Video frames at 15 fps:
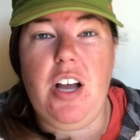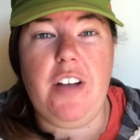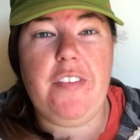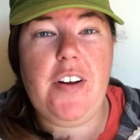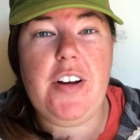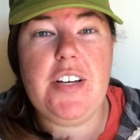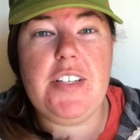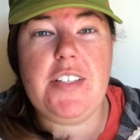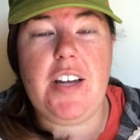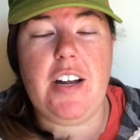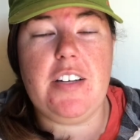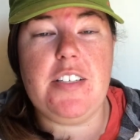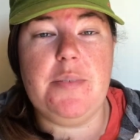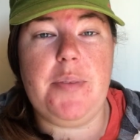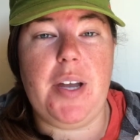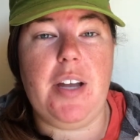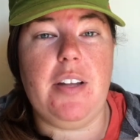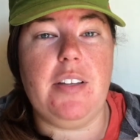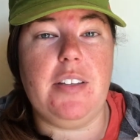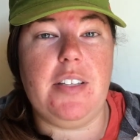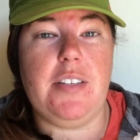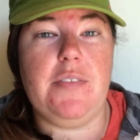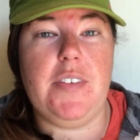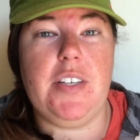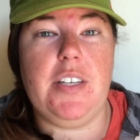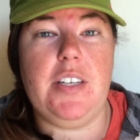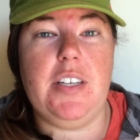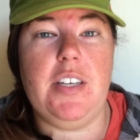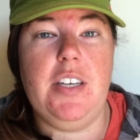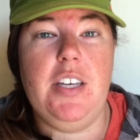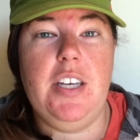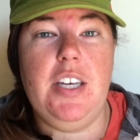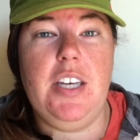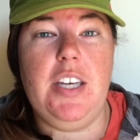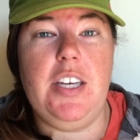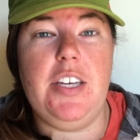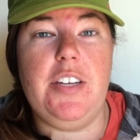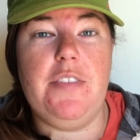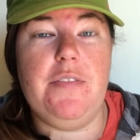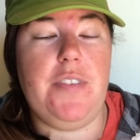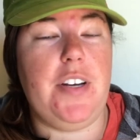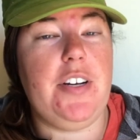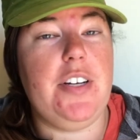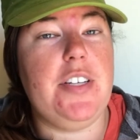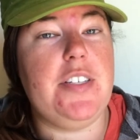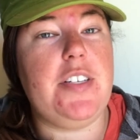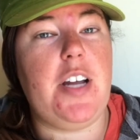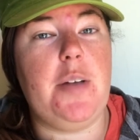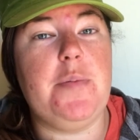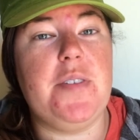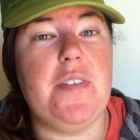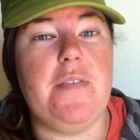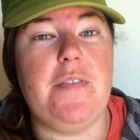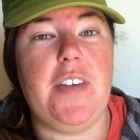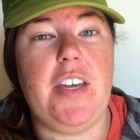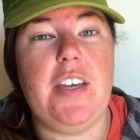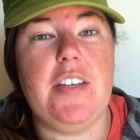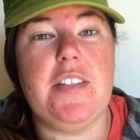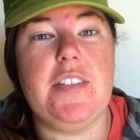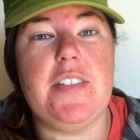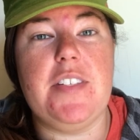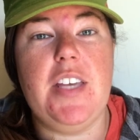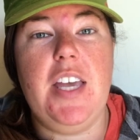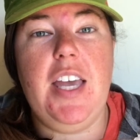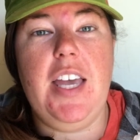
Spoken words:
I've already talked about living in various types of vans,